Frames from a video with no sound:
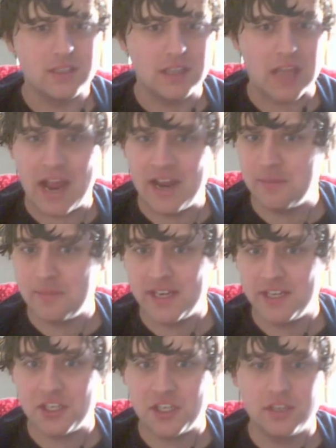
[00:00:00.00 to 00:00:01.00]

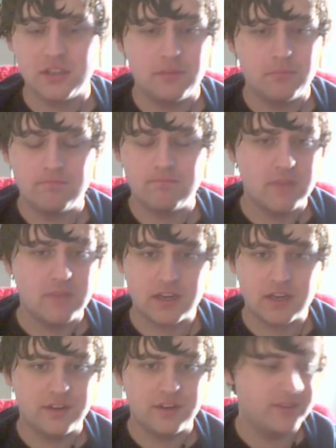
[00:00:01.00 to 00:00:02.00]
animation, that
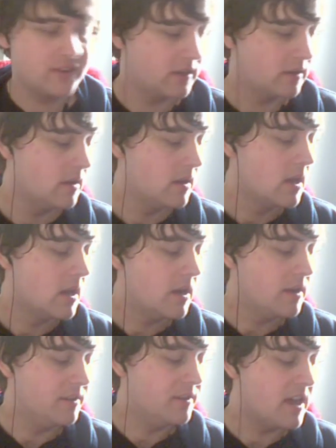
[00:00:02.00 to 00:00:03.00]
kind of thing.
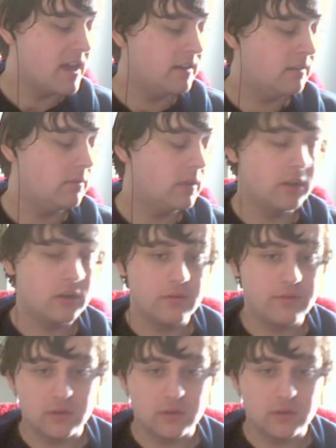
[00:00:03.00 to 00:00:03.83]
Then I'm gonna go through the